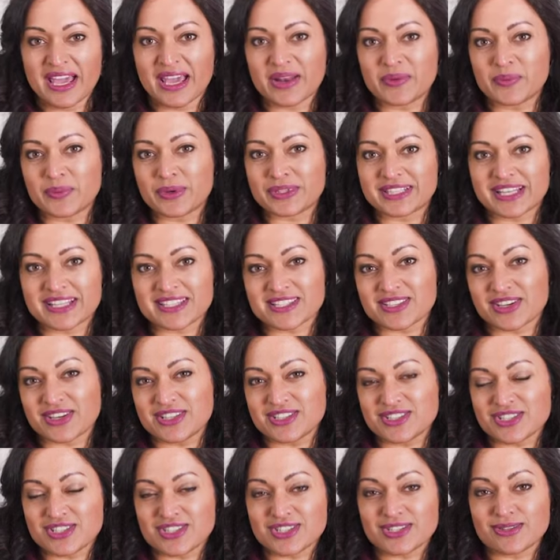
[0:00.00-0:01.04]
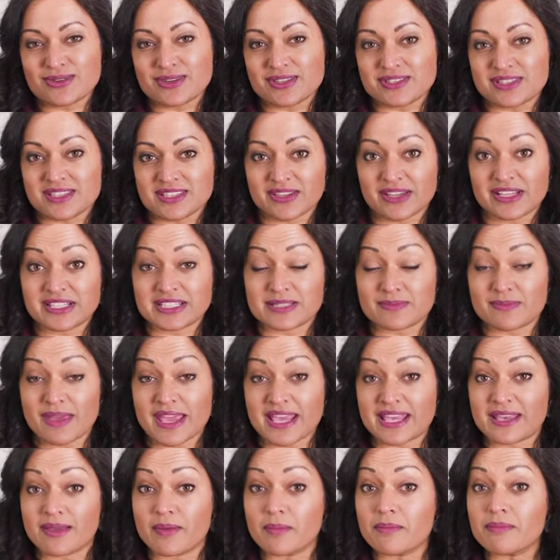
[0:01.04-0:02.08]
And what that's going to do is it's going to
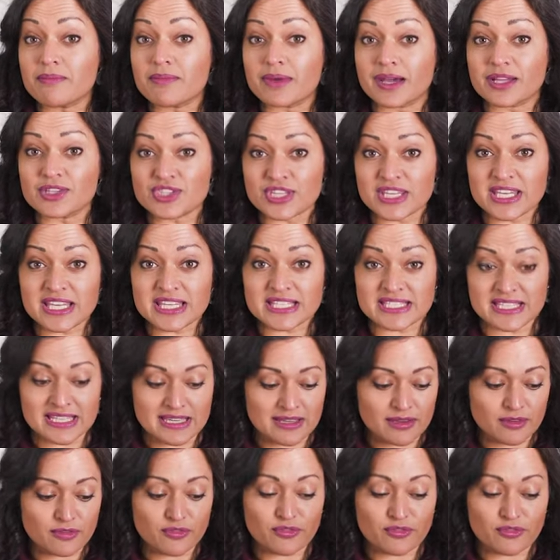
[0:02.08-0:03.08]
make it much easier